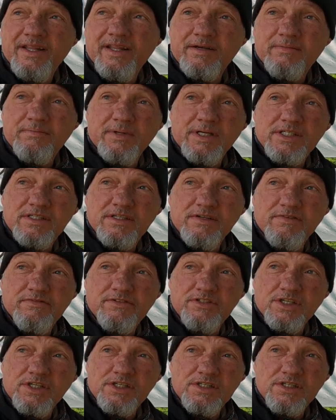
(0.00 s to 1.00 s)
that must
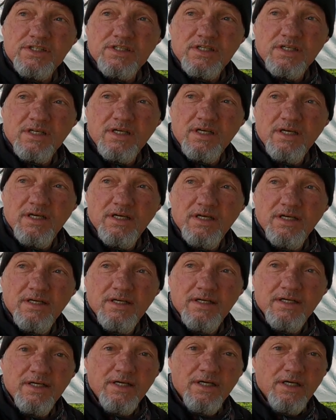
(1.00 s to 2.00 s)
have just
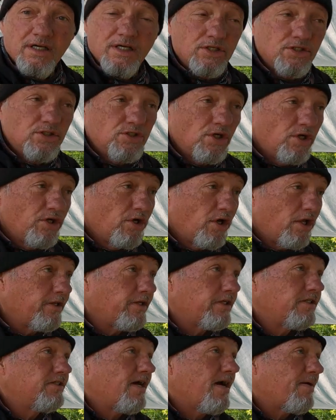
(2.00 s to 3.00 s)
turned on
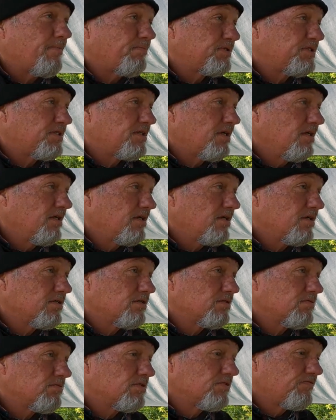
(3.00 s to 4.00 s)
the taps.
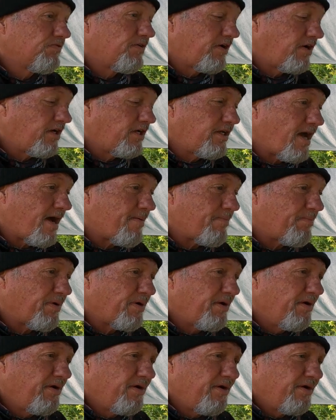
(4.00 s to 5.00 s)
It was very damp
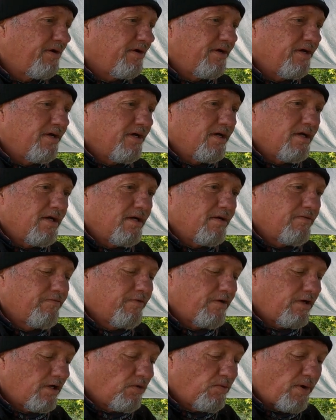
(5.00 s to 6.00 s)

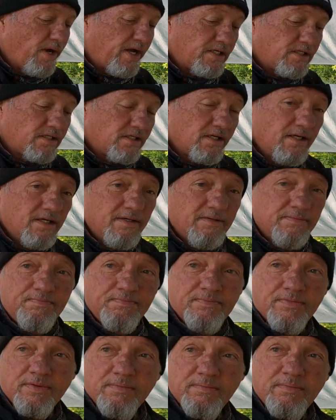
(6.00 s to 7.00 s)
and very wet,
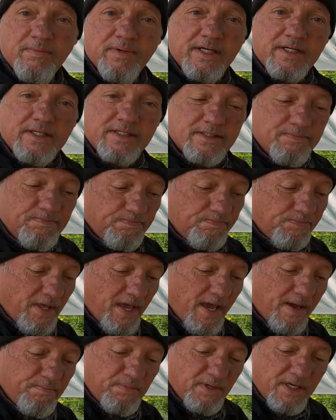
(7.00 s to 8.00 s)
but
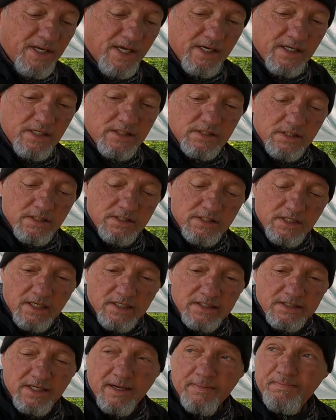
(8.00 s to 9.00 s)
happy days, the
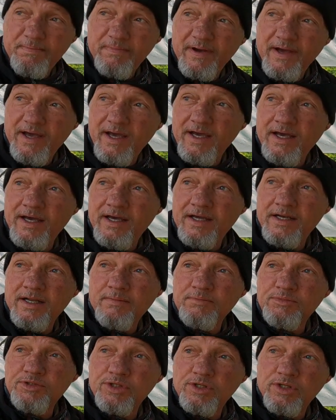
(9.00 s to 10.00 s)
sun's up and
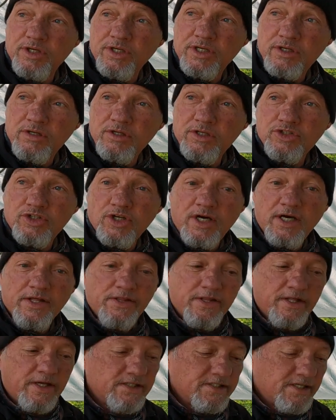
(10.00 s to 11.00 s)
I'm sure it will dry
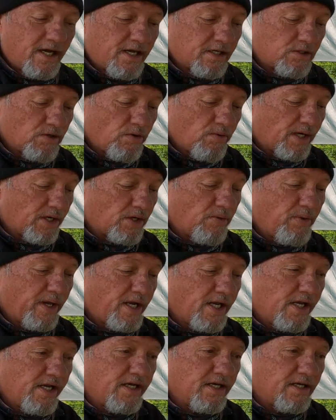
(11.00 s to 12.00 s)
things out quite
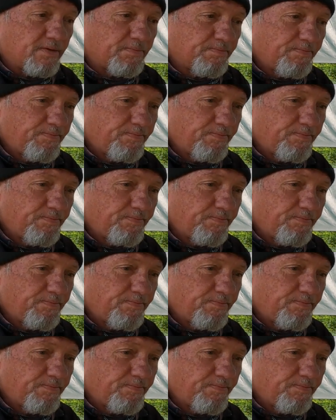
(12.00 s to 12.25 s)
quickly.